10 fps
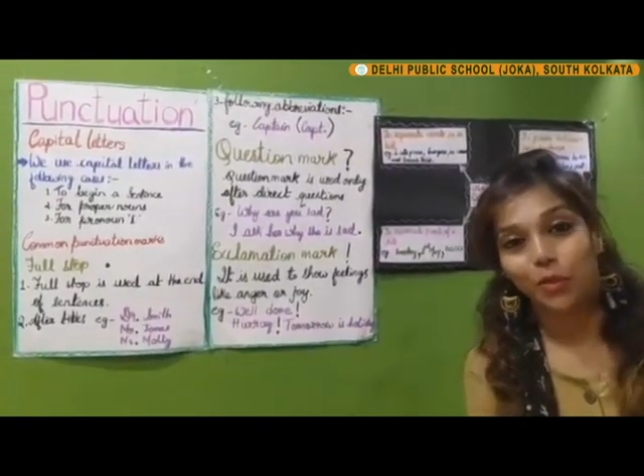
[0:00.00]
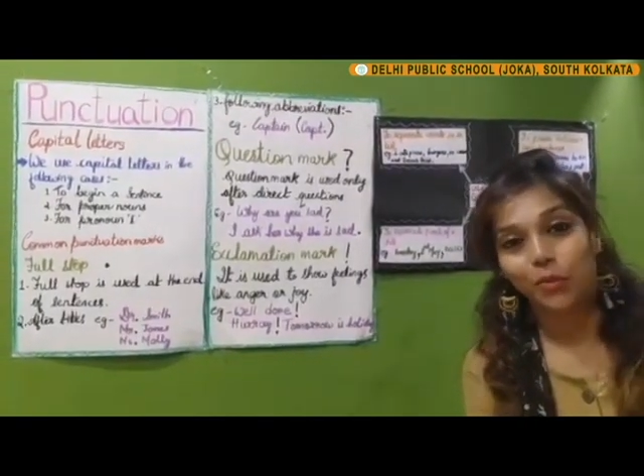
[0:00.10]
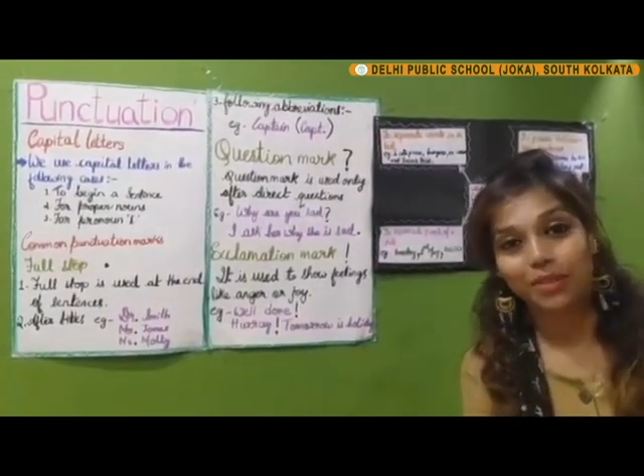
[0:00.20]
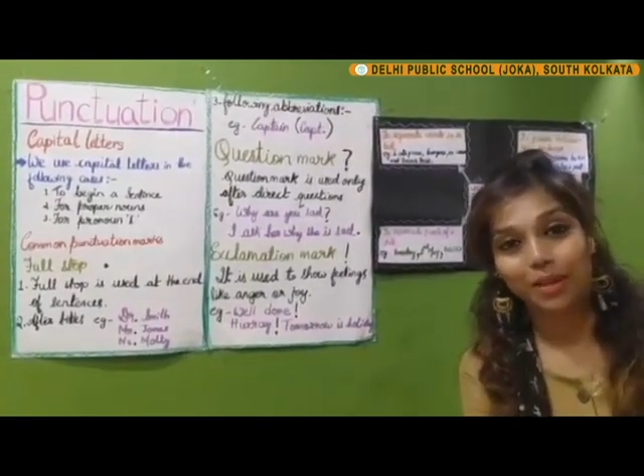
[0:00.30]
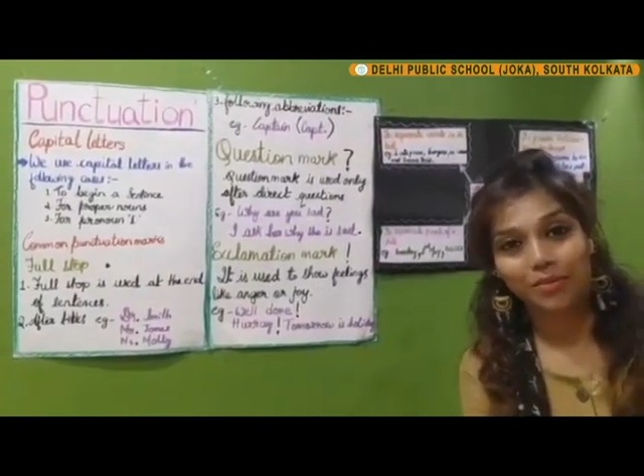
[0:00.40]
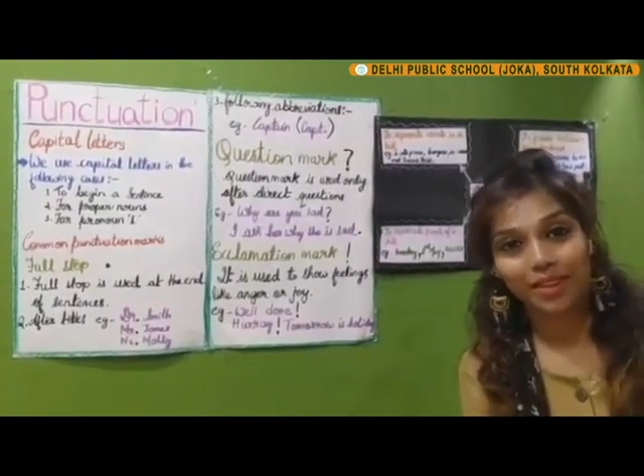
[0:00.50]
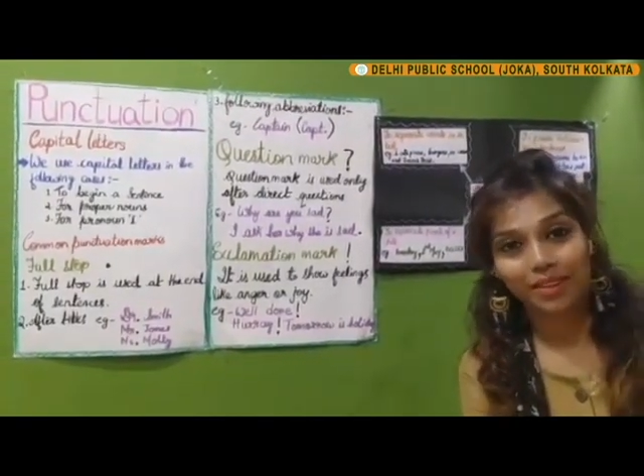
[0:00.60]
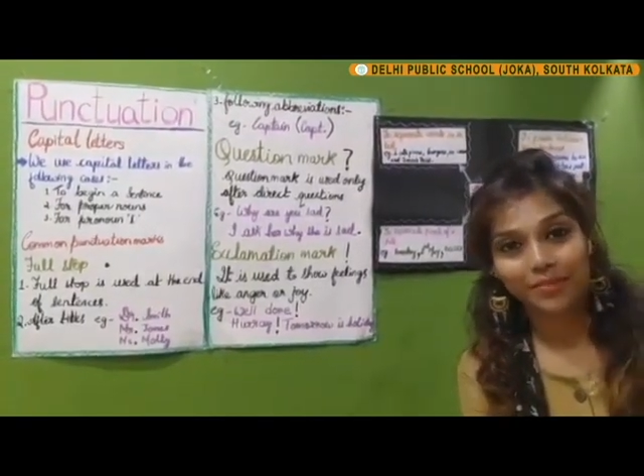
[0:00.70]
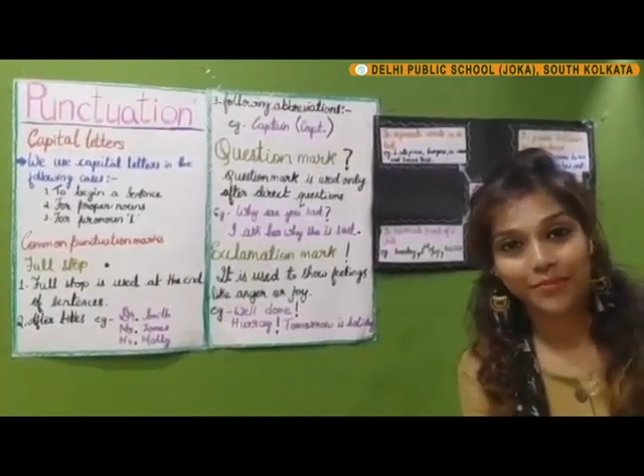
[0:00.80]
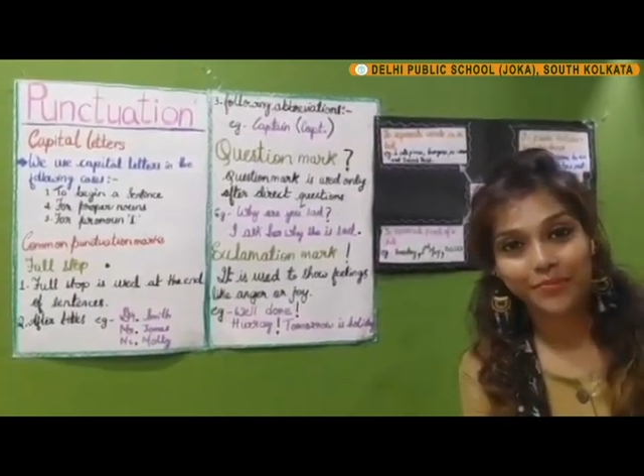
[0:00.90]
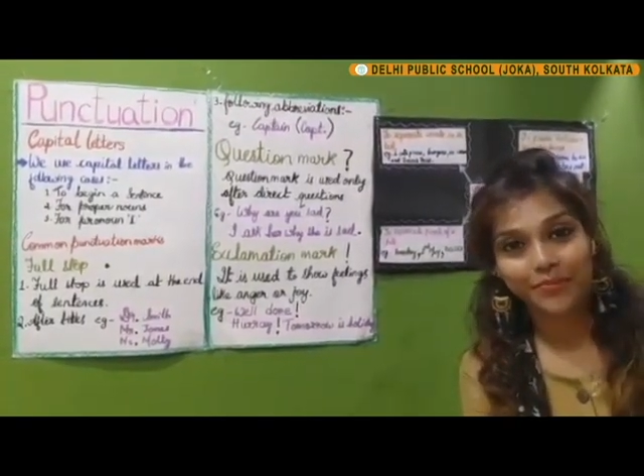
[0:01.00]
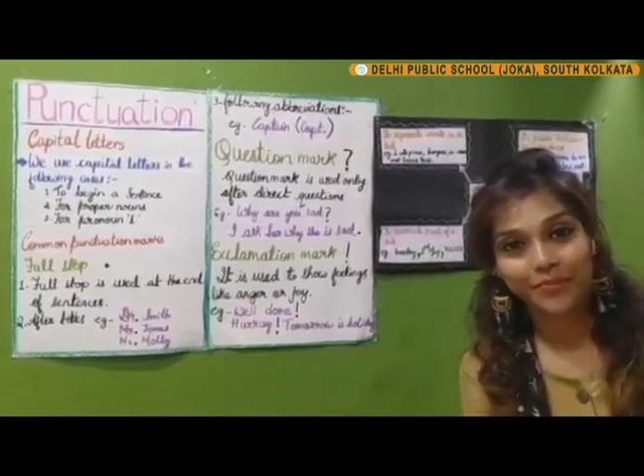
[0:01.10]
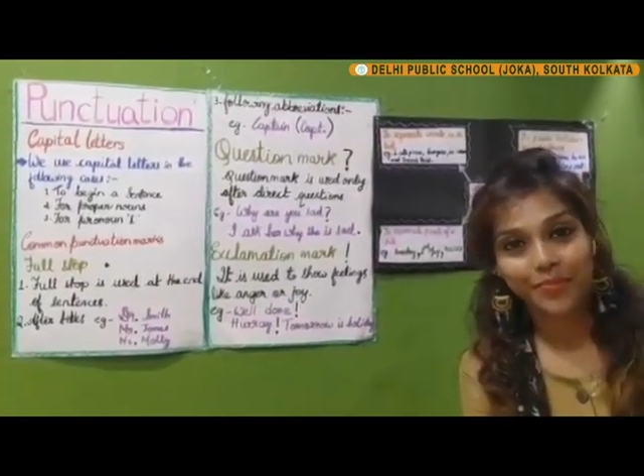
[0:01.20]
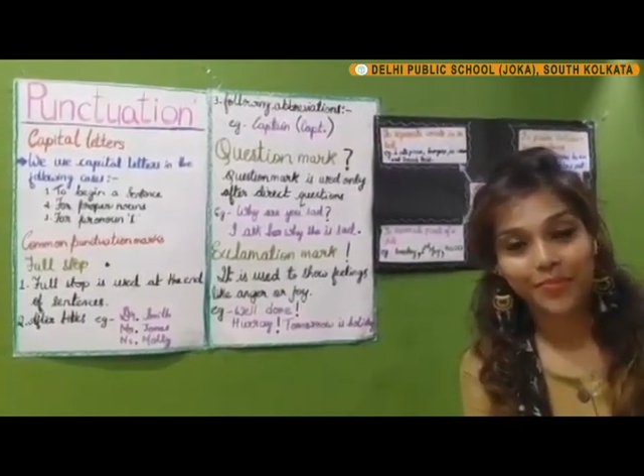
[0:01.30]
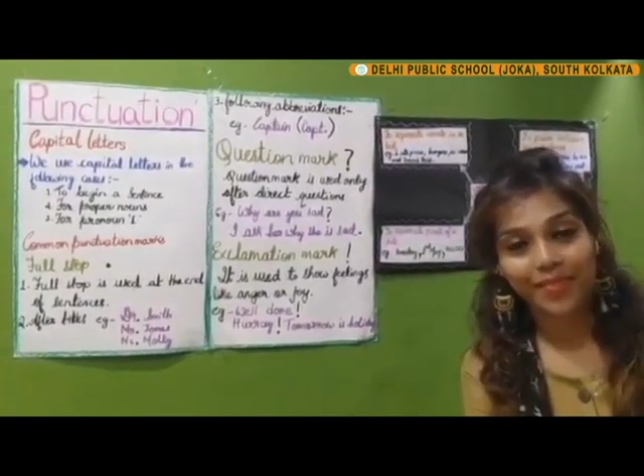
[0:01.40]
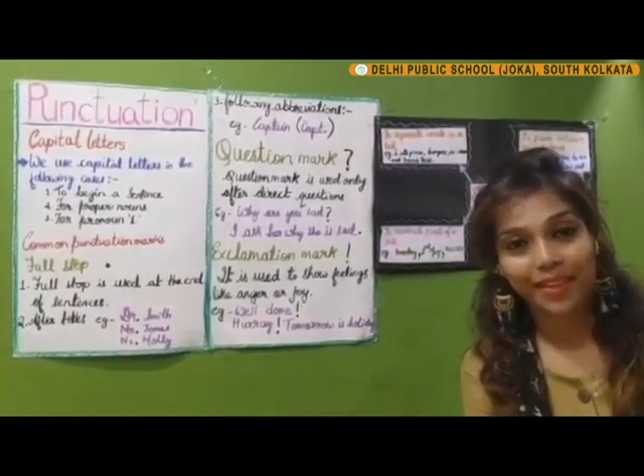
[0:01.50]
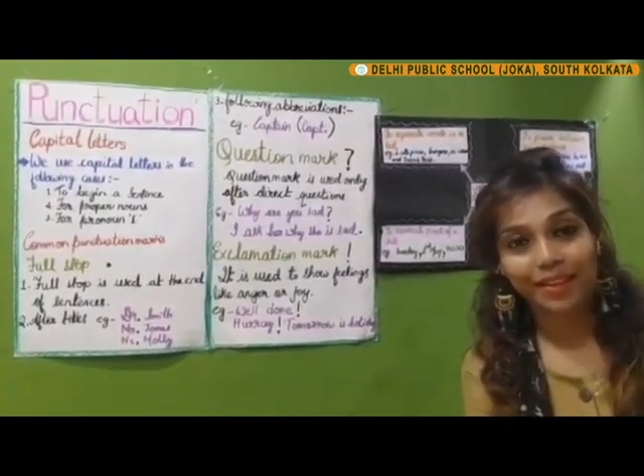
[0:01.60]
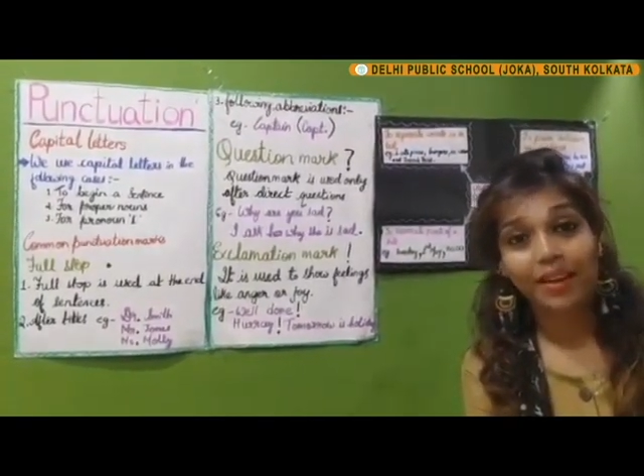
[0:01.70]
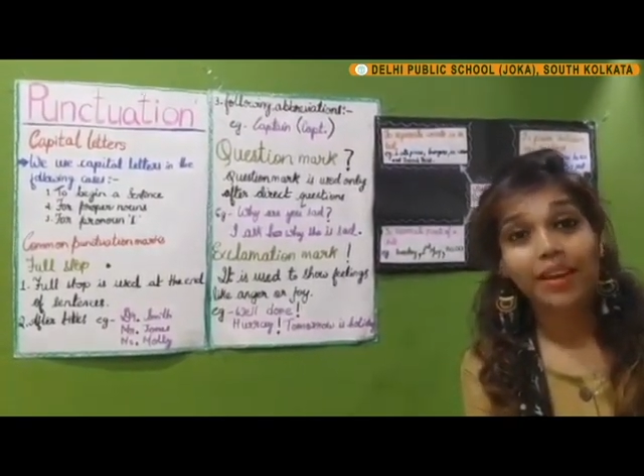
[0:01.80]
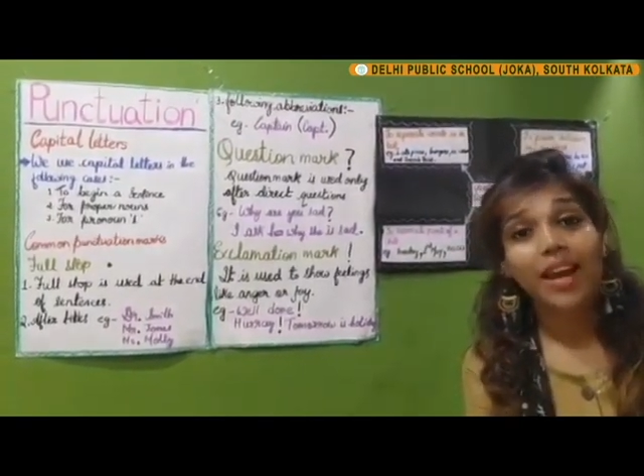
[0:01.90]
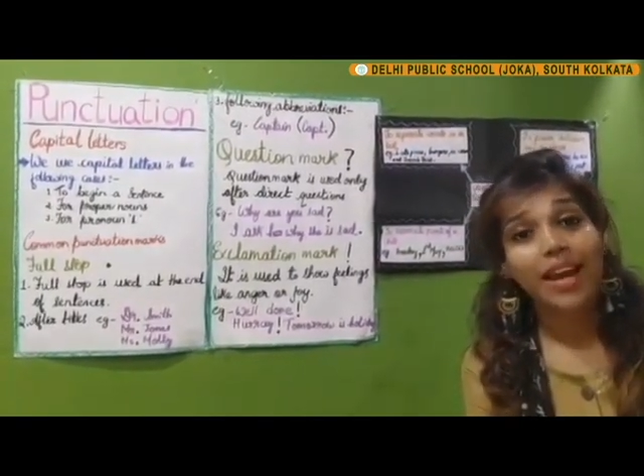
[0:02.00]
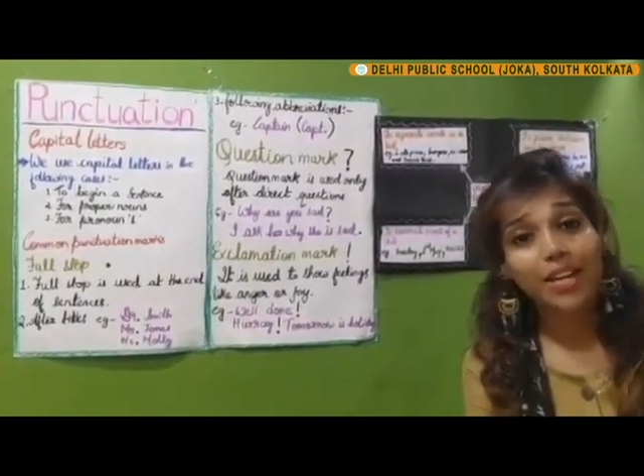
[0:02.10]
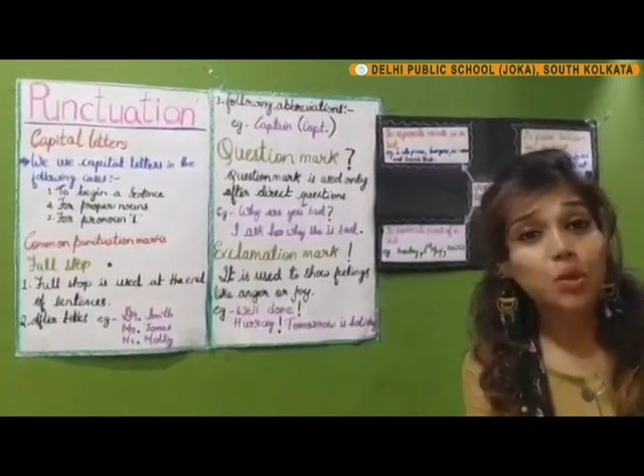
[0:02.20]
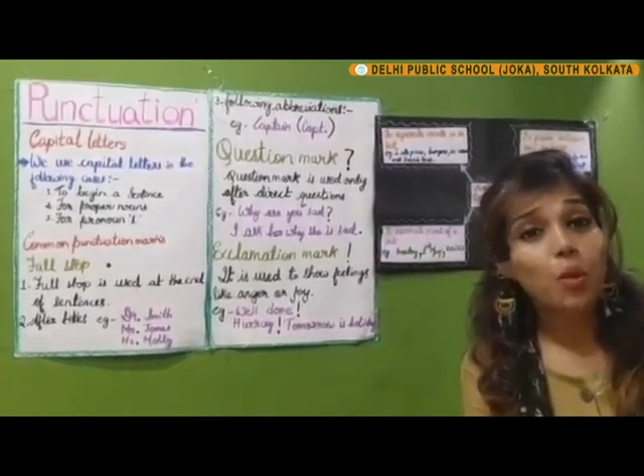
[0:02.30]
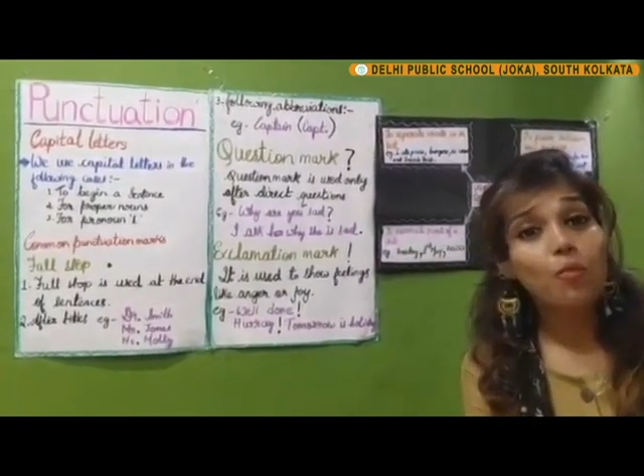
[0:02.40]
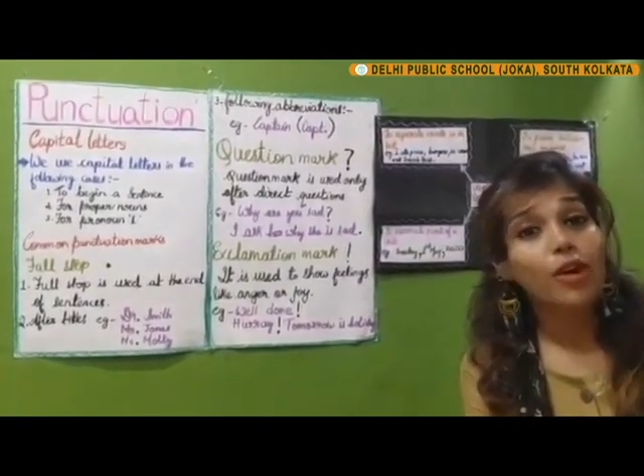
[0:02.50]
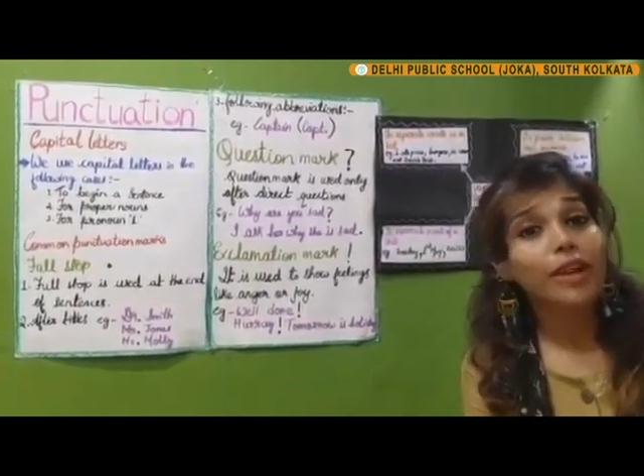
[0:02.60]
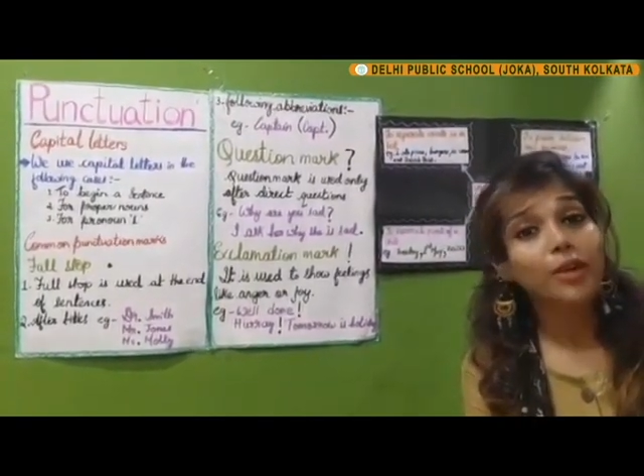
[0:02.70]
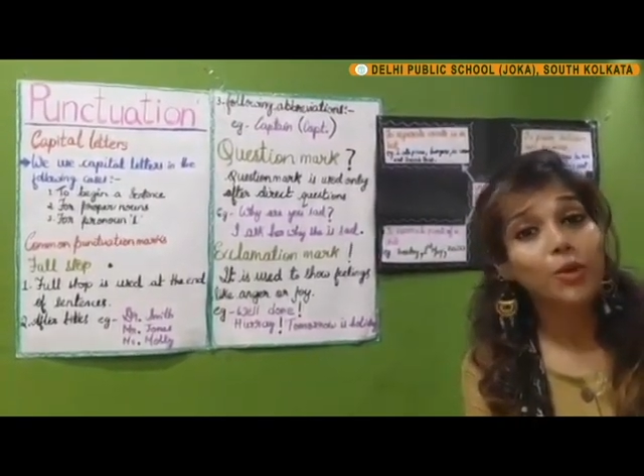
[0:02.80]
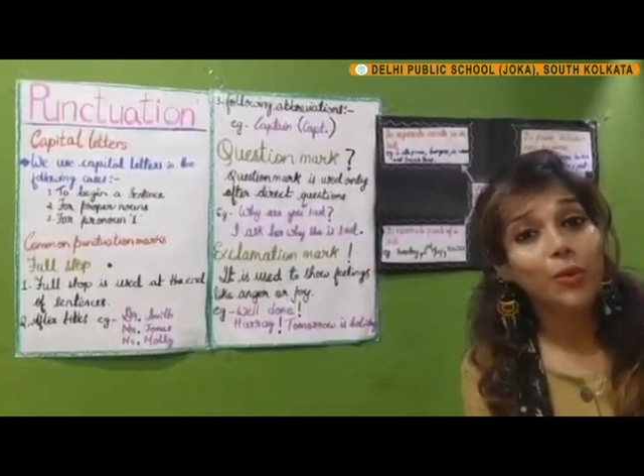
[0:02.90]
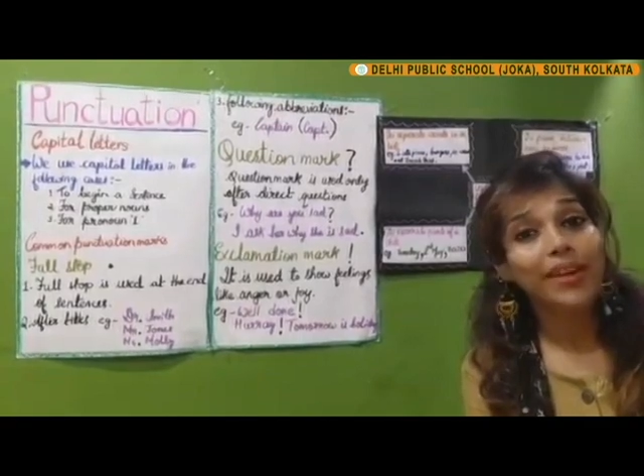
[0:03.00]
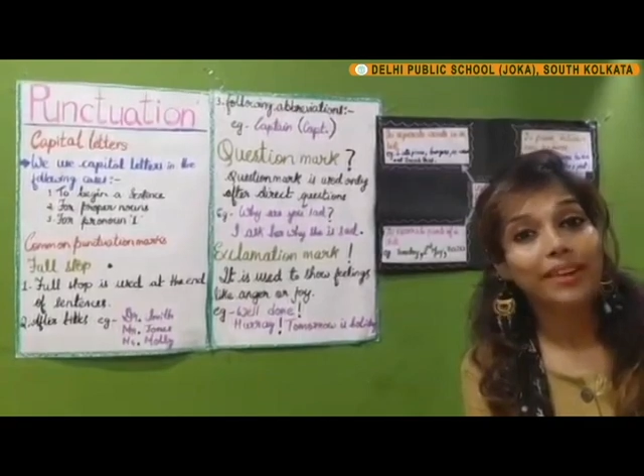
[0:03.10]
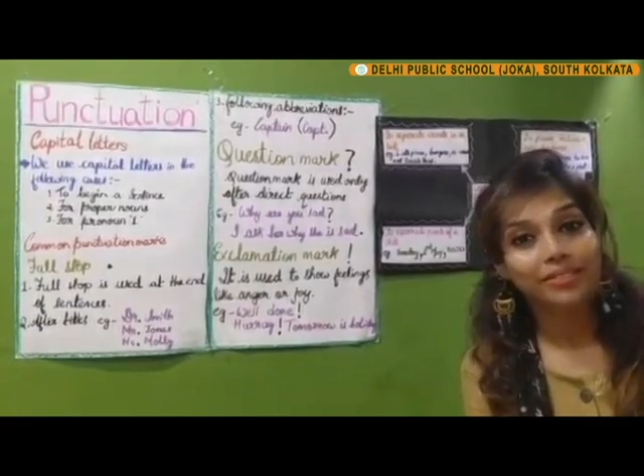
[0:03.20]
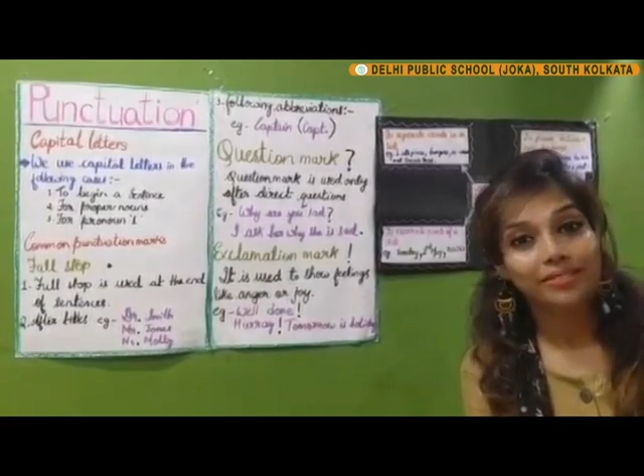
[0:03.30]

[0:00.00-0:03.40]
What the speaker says: something. At home, what are you doing?